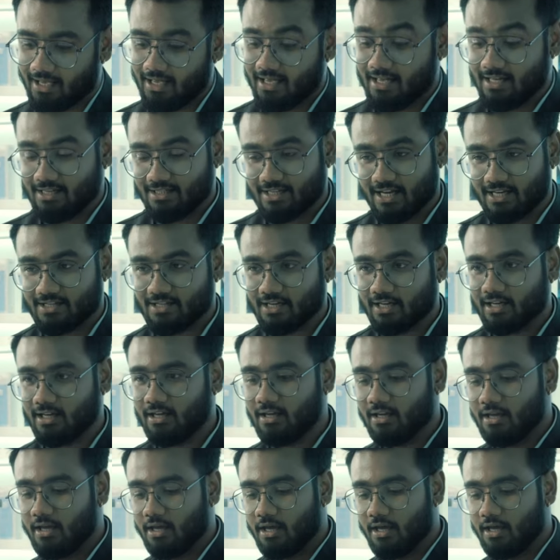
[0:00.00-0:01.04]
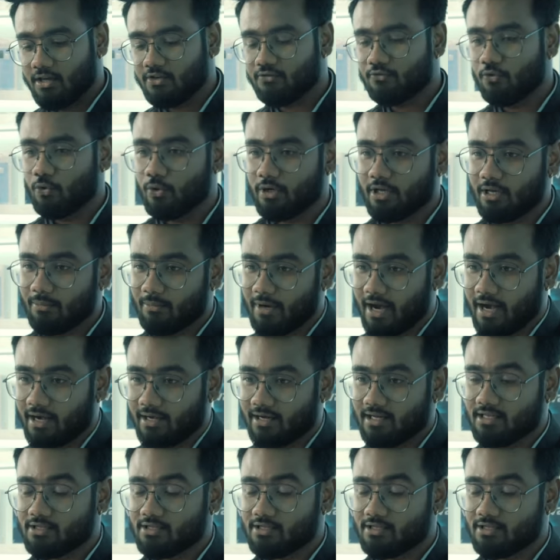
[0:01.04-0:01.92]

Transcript: in terms of color accuracy,